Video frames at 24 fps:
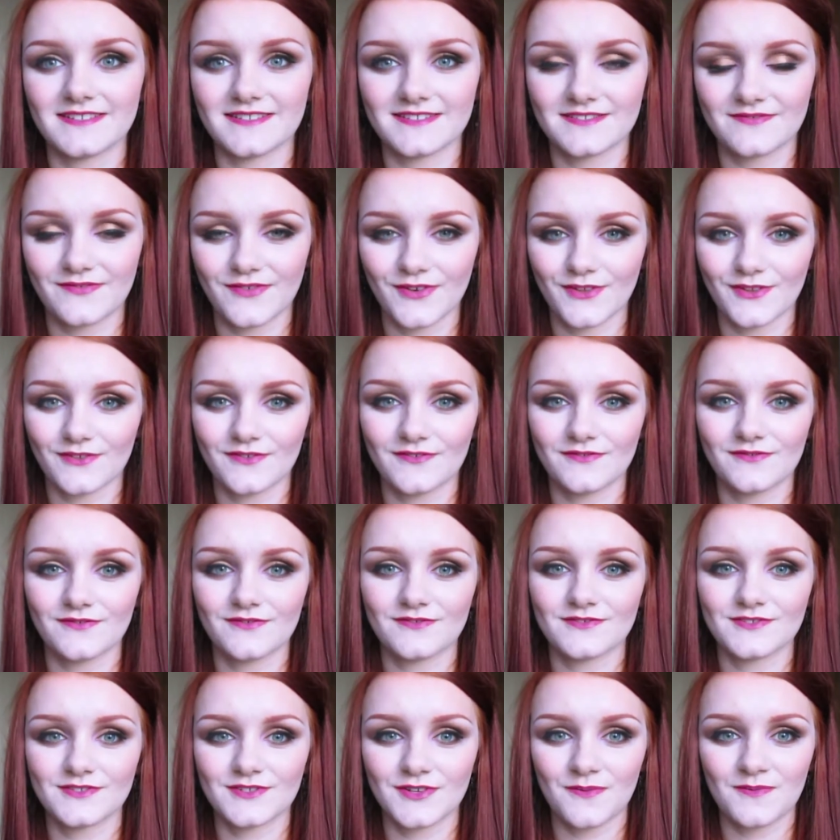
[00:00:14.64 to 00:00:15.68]
it is full of
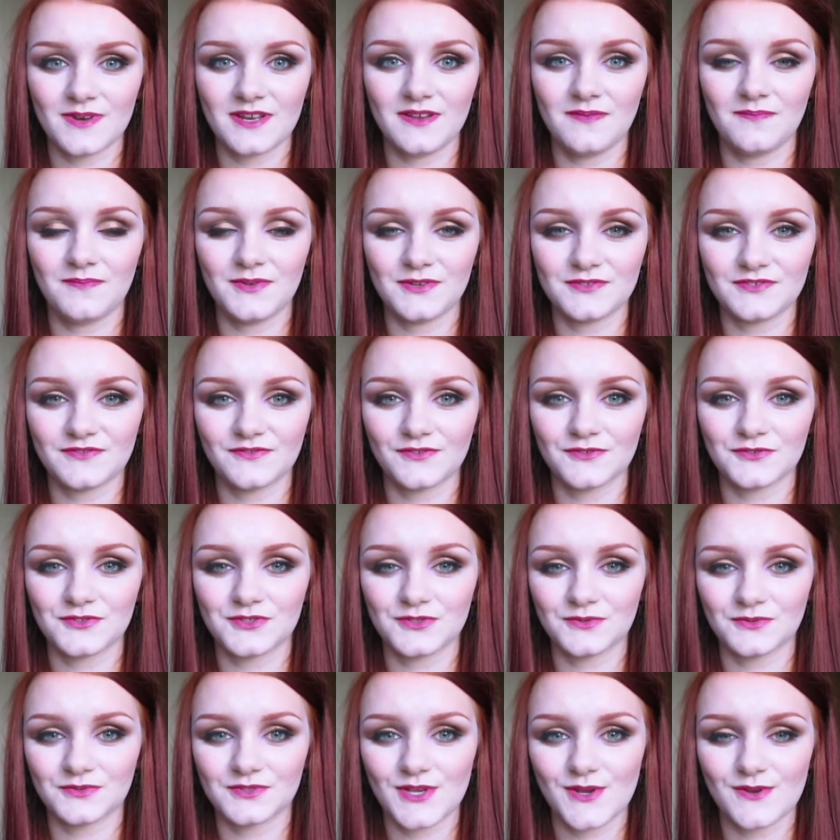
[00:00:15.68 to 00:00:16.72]
so many beautiful
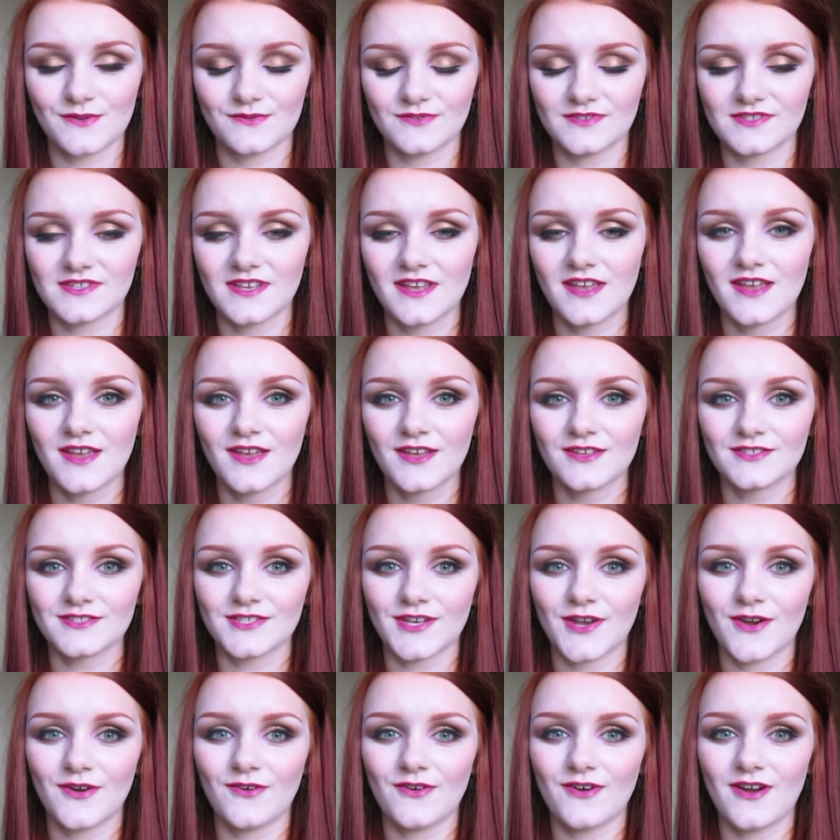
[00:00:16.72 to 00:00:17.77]
jewel tones,
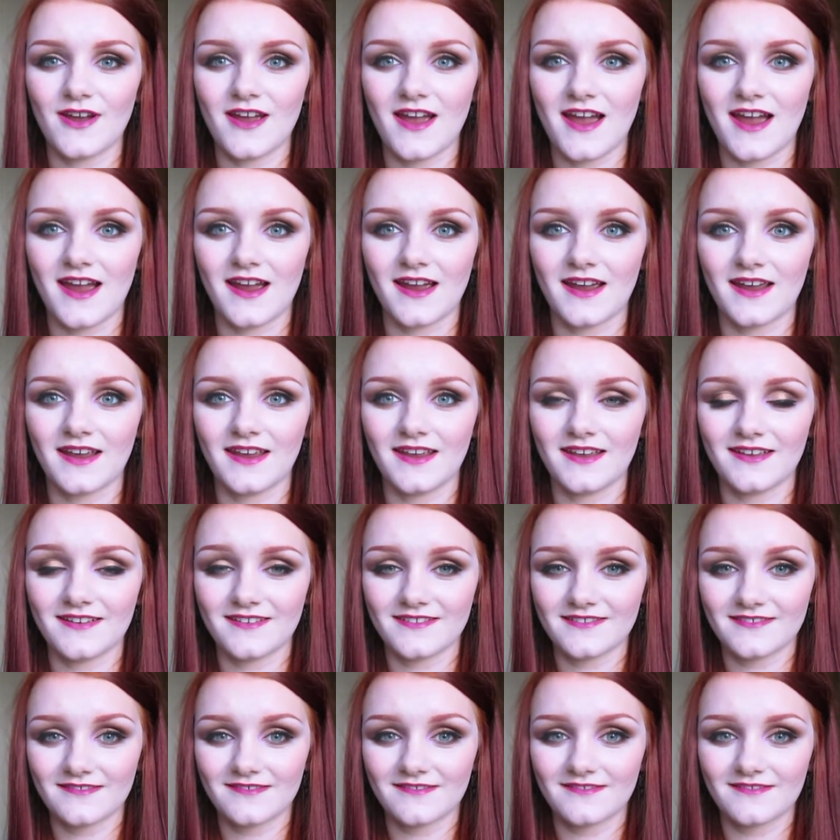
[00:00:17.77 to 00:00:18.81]
so I
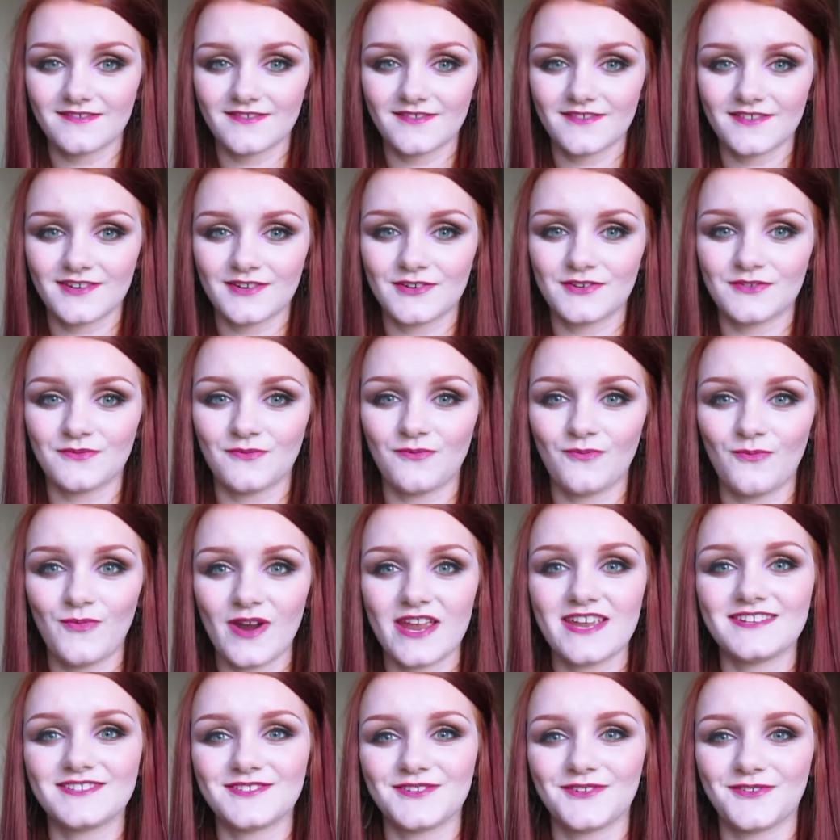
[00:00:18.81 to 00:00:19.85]
couldn't
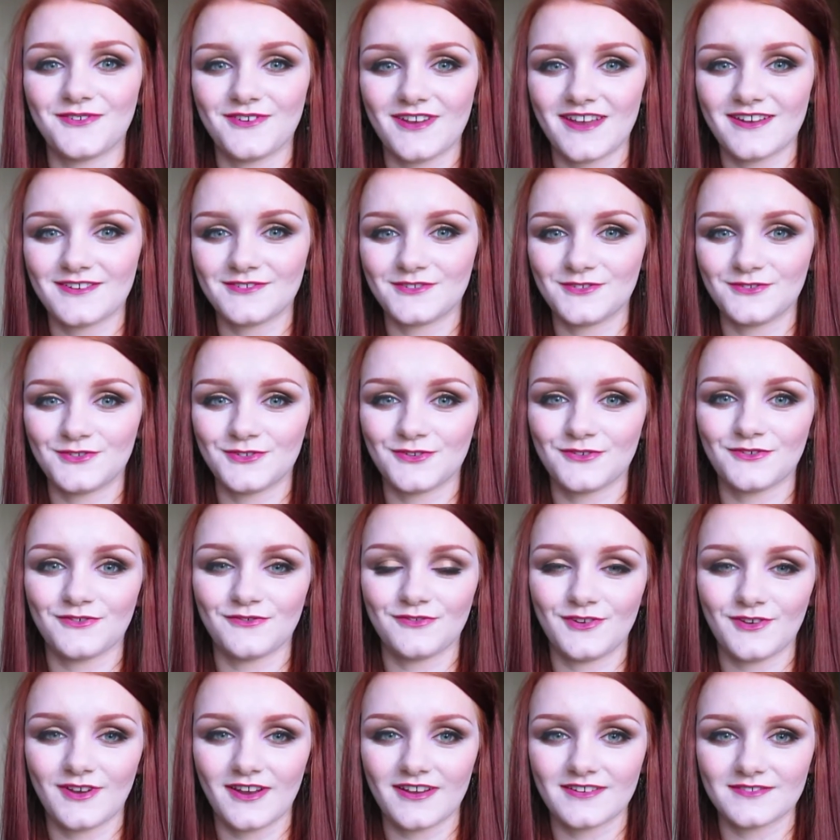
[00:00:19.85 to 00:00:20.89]
wait to create a tutorial
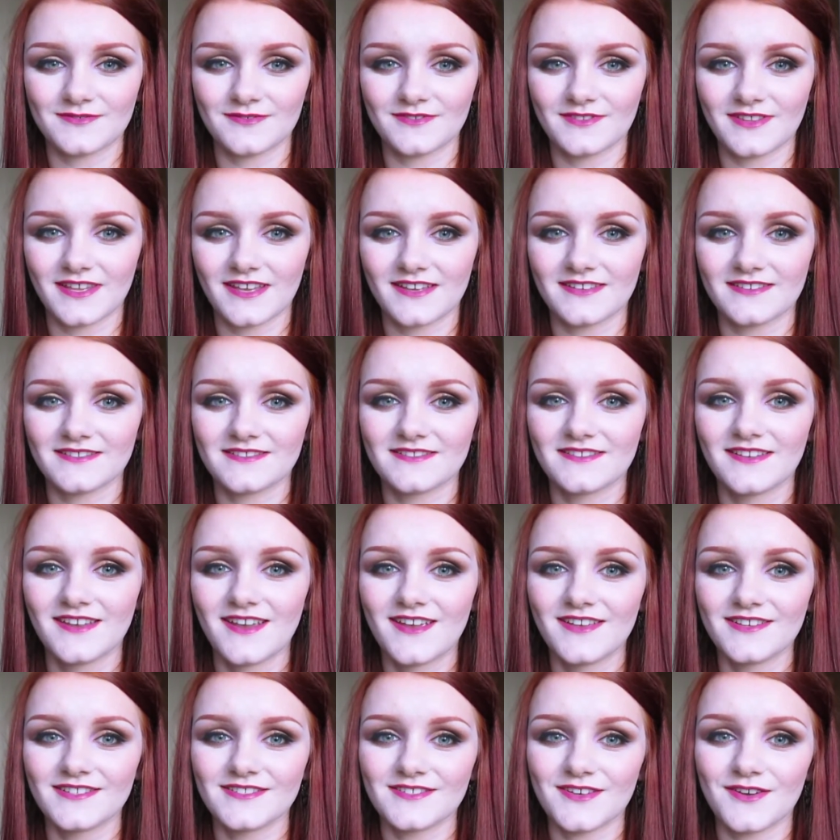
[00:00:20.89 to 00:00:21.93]
for you guys with this.
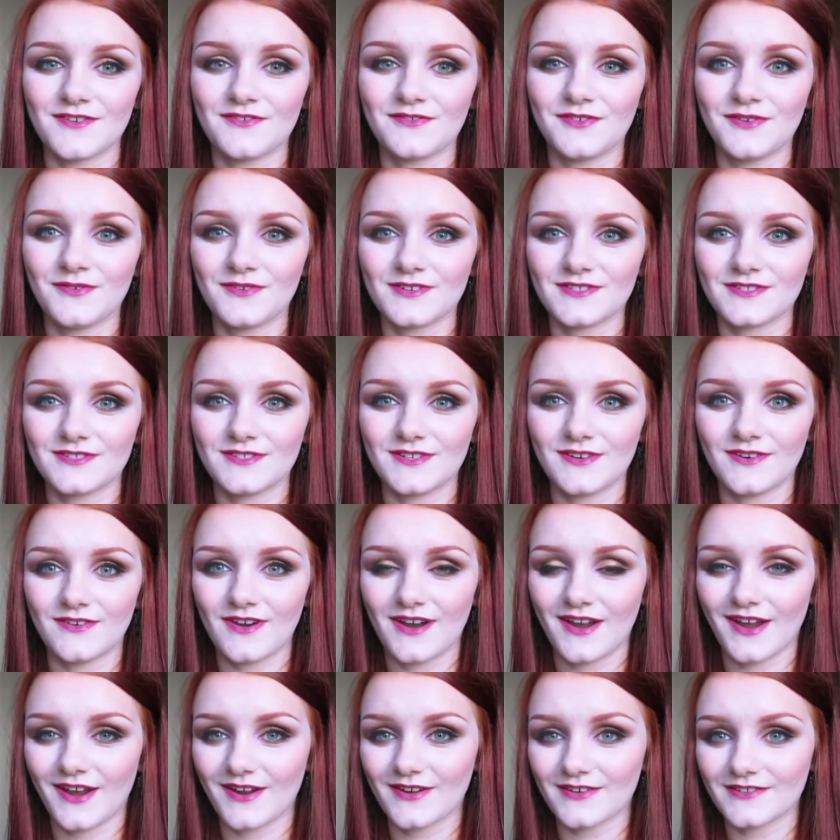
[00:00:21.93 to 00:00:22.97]
So if you want to know
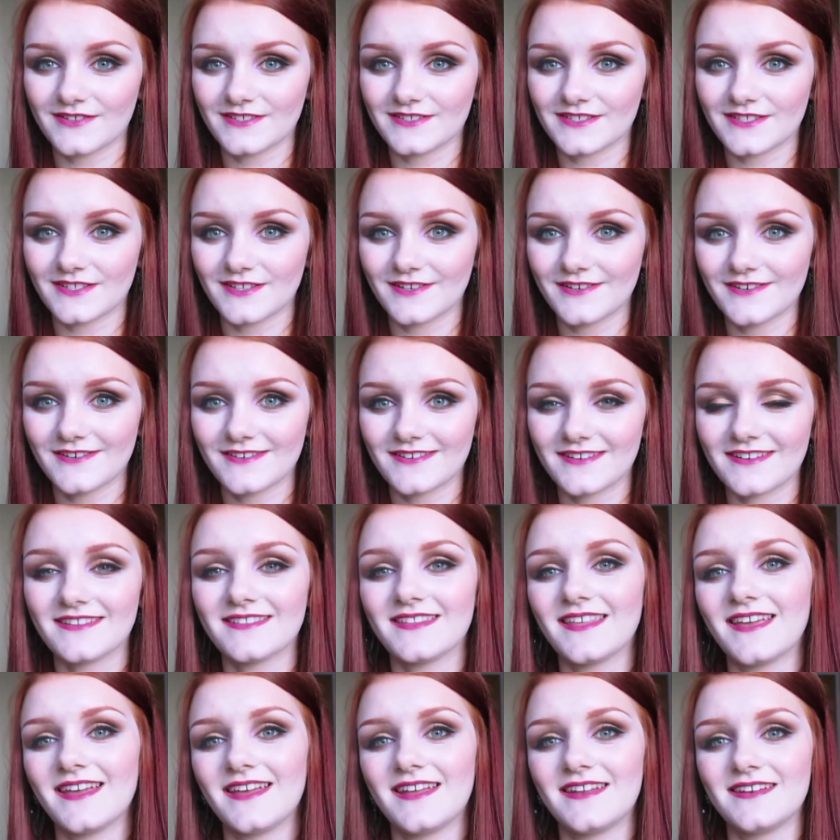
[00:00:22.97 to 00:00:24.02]
how I got this look,
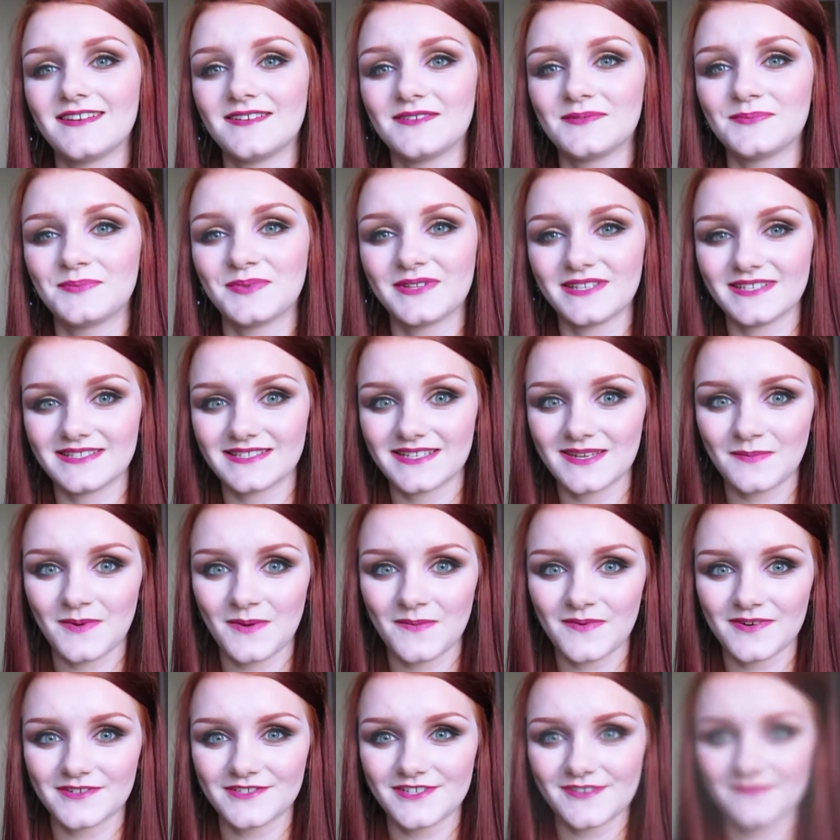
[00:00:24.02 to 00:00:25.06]
then please keep
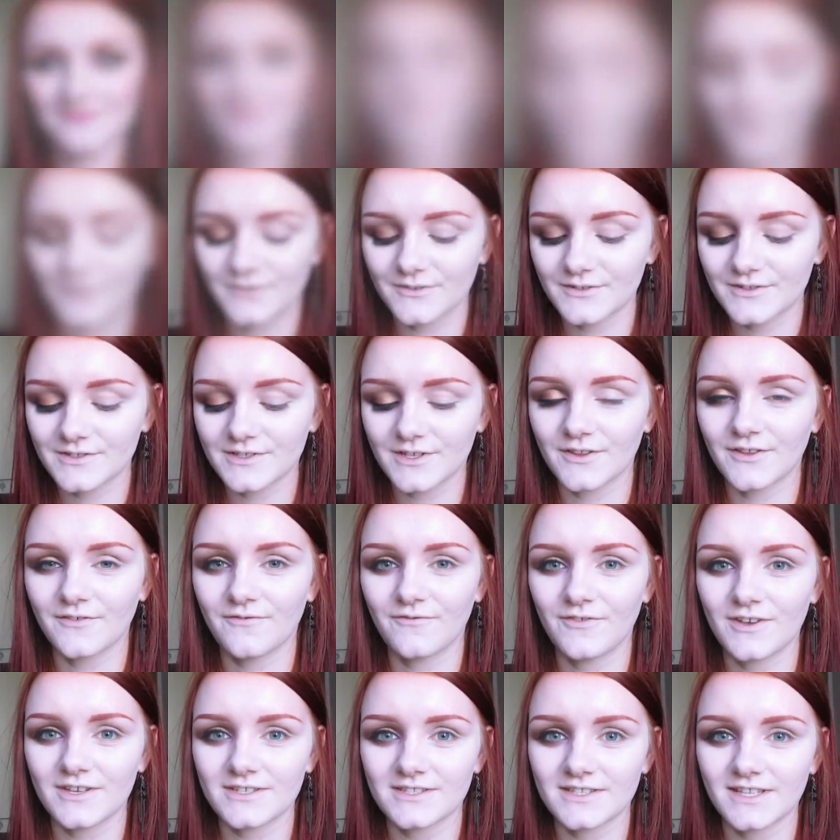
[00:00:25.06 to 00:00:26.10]
on watching tutorials. So the
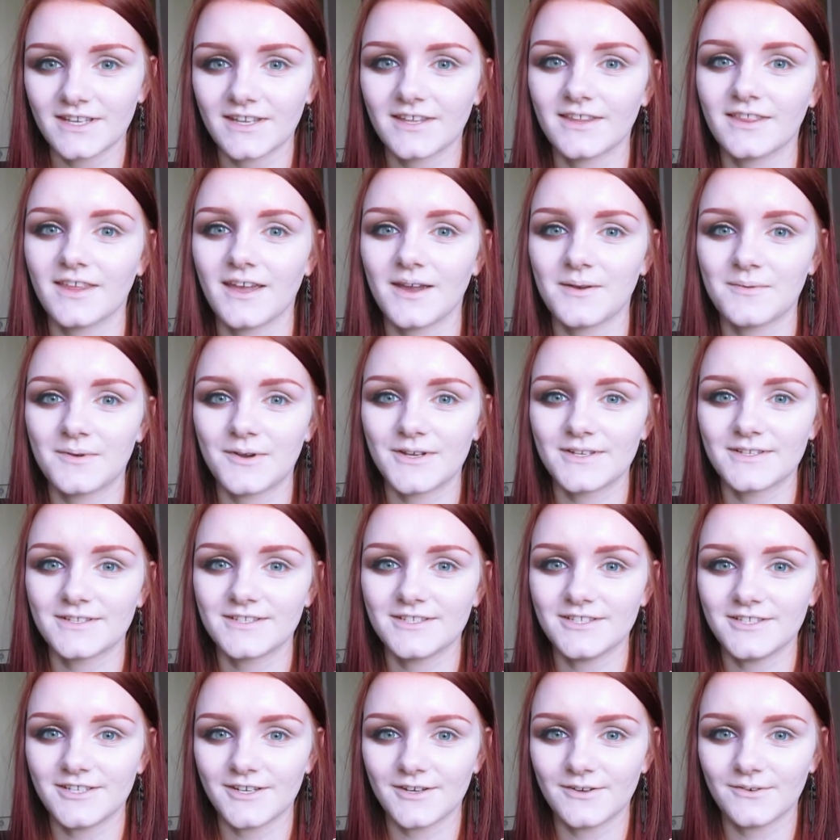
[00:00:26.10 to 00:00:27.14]
first thing that I'm going
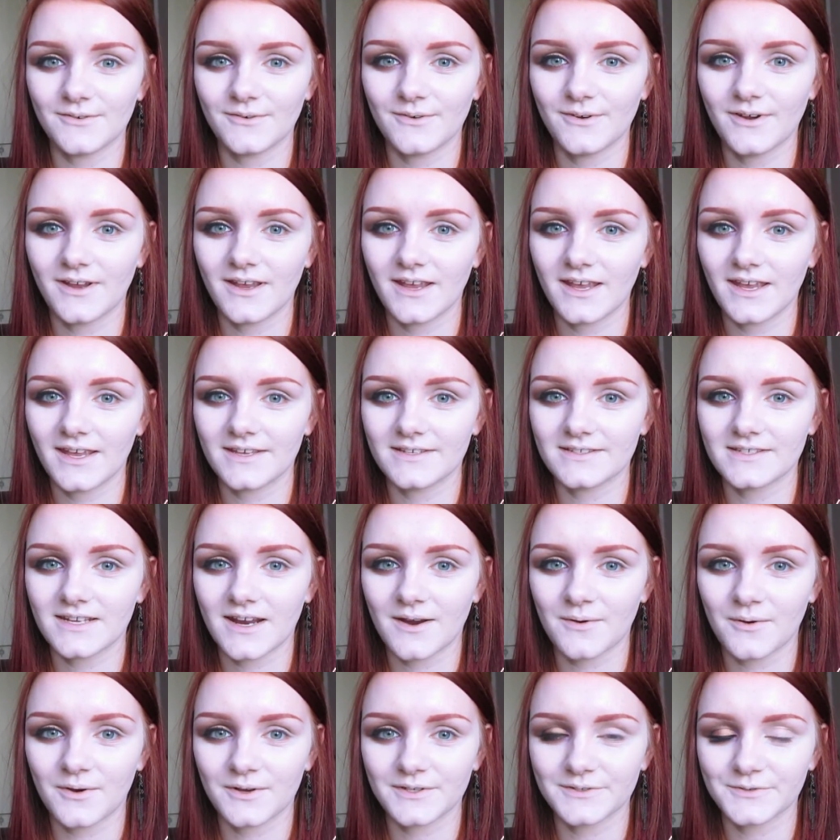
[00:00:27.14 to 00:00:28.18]
to do is
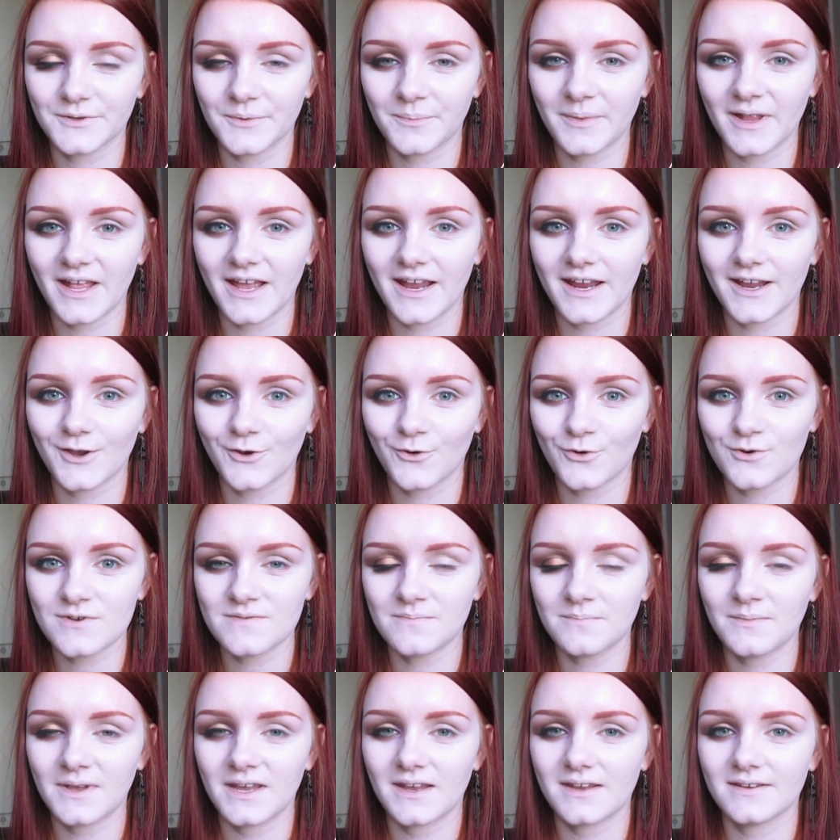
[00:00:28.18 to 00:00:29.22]
I'm going to apply a
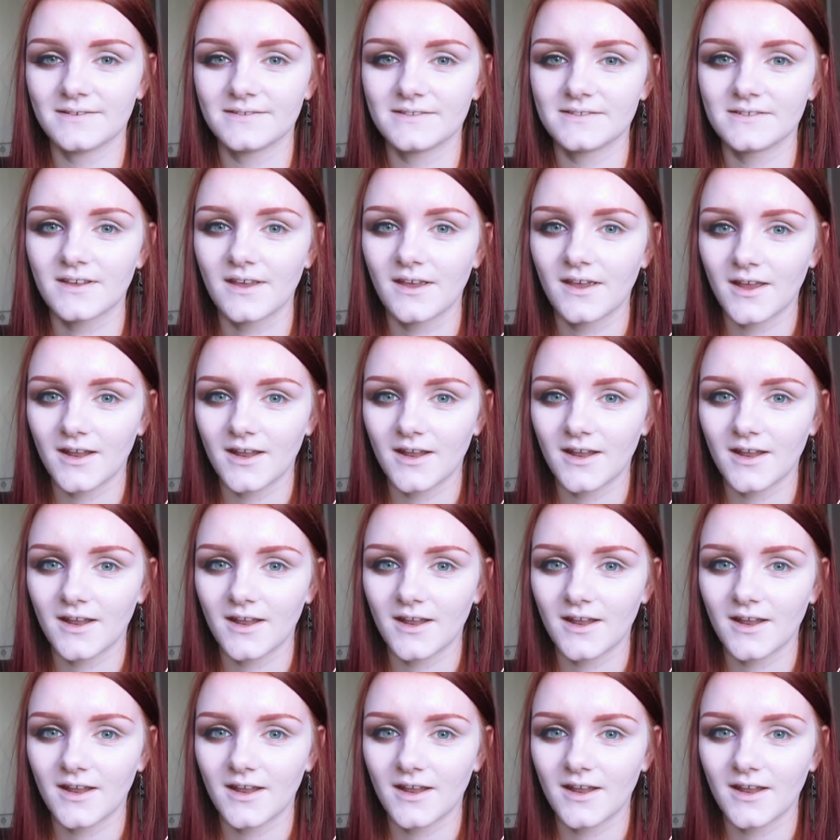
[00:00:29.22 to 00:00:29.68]
cream base.